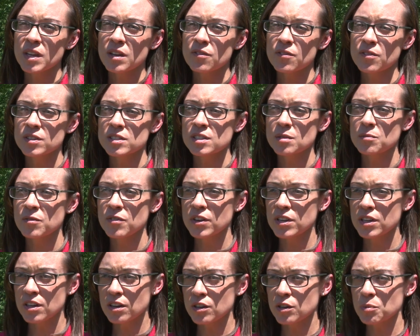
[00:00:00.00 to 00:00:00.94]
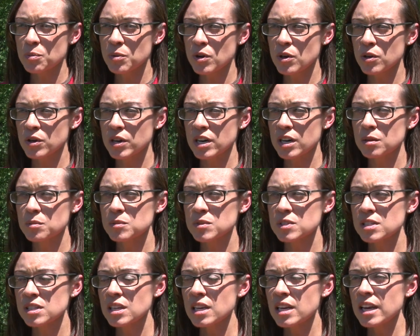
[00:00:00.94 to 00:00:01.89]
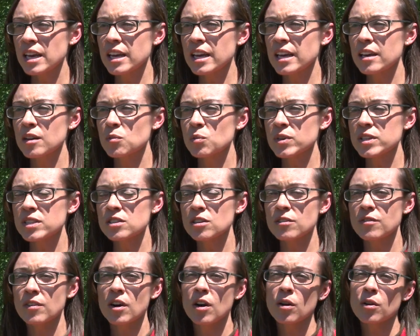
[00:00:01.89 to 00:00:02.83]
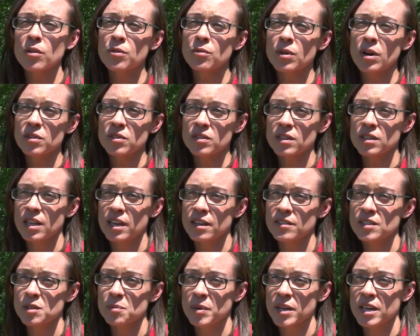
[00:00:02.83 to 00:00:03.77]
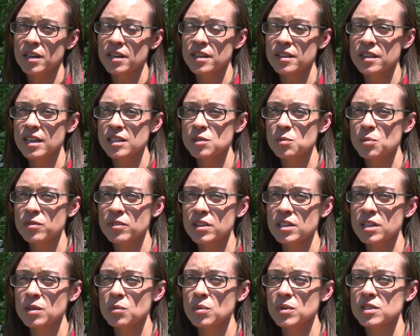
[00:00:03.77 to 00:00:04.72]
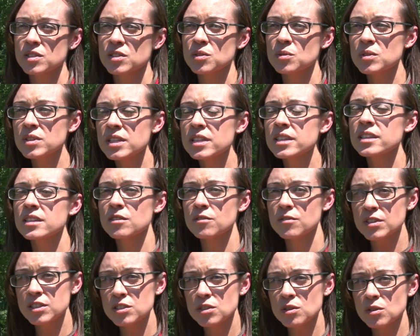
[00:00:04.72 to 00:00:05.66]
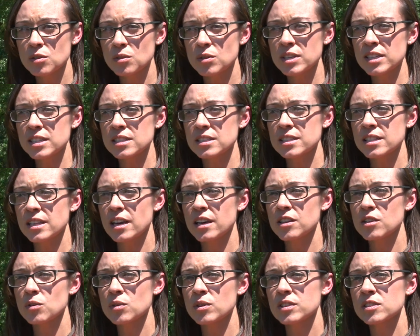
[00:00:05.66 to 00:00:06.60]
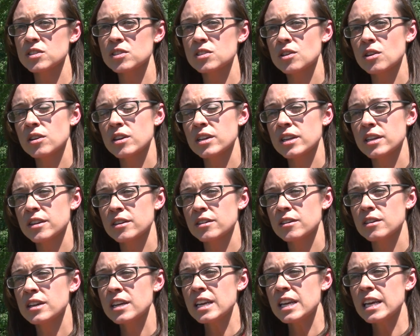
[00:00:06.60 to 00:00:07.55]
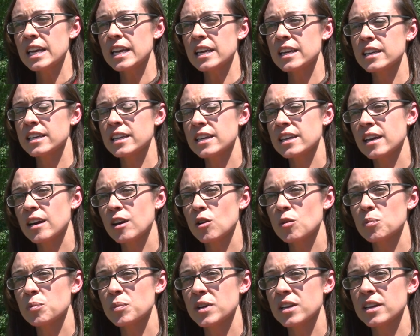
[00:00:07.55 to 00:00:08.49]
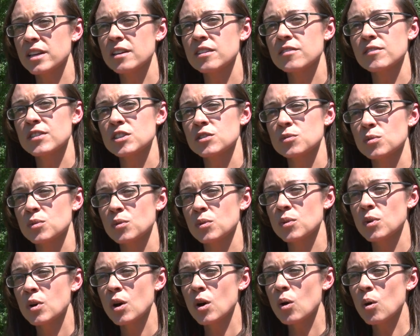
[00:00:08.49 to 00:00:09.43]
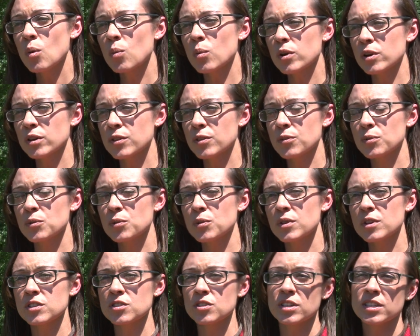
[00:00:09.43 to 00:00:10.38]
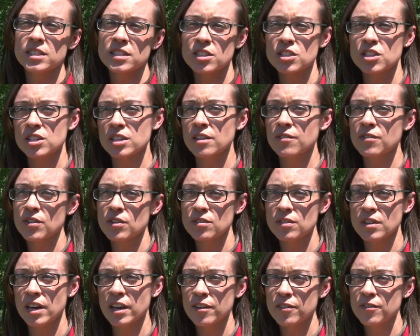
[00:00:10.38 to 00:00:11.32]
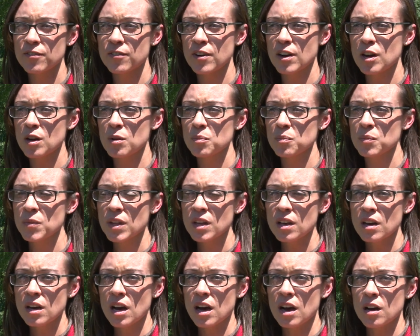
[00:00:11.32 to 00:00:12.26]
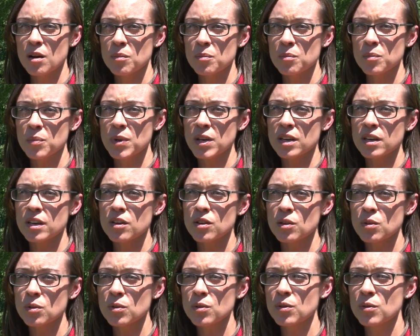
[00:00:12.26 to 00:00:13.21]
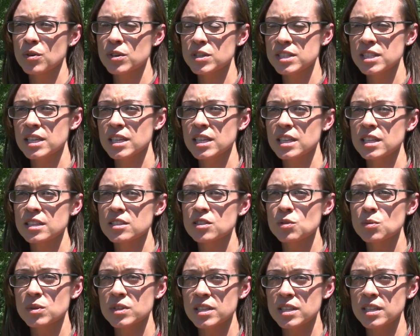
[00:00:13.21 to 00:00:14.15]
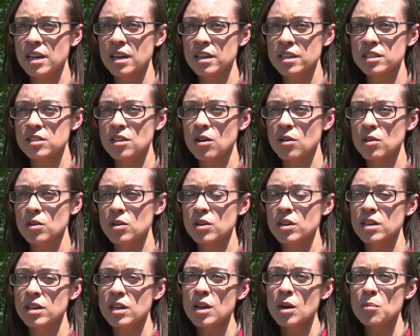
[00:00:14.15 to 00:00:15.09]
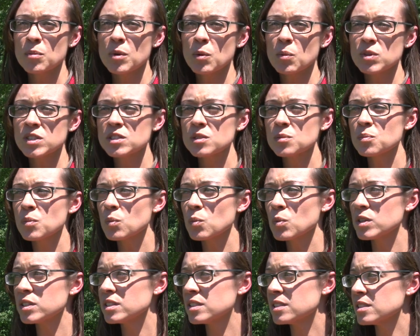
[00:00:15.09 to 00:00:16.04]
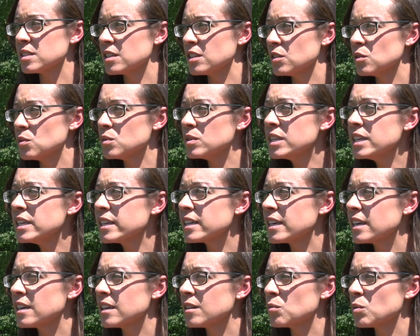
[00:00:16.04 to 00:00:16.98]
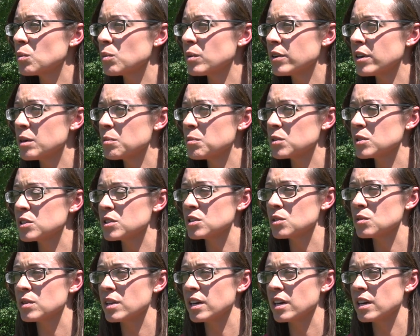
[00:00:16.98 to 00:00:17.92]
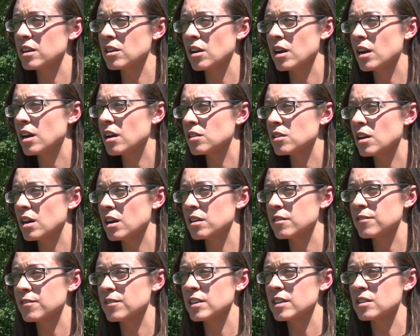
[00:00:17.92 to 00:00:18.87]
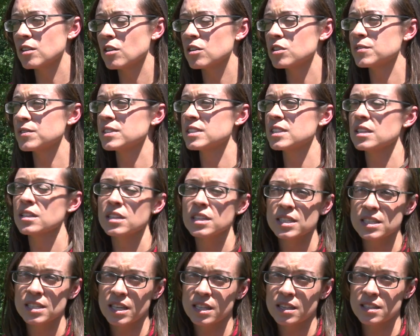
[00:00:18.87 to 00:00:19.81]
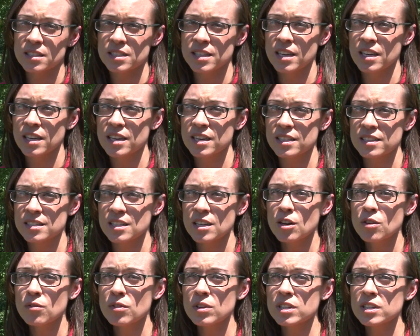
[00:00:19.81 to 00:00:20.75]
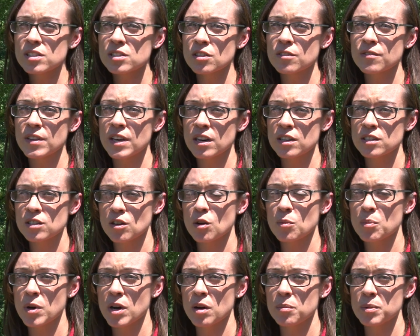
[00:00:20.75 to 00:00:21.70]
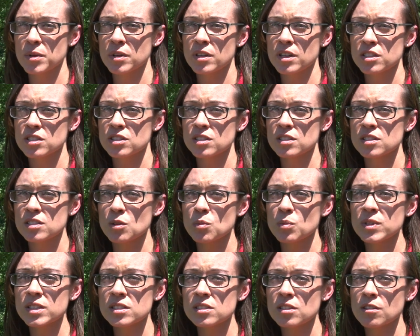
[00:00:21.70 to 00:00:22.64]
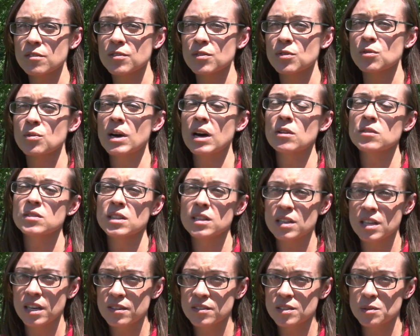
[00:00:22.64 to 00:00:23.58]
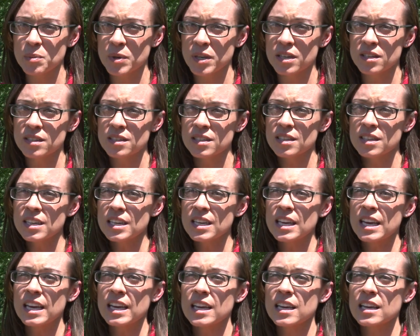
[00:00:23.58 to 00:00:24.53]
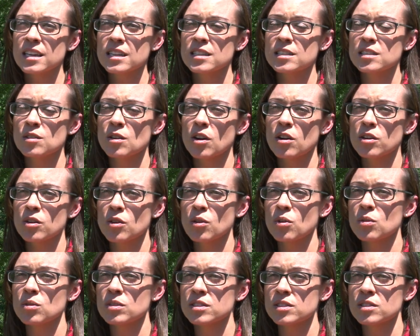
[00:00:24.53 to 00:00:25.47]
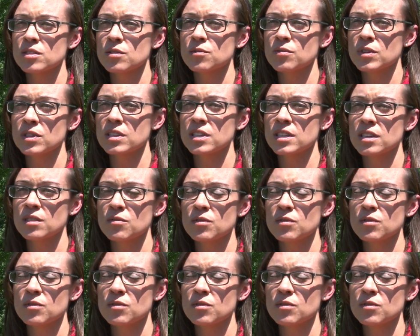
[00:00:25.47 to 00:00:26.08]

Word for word: for some of our younger programs and we serve all throughout the lifespan and that's really what's unique and original is that you can start here and it can help an individual work through the transition of their life from um, being a youth or a teen into a young adulthood. But what's, what's unique and what we're able to do that not a lot of large facilities like this can is really serve that adult population. So we serve throughout the lifespan and our goal is to really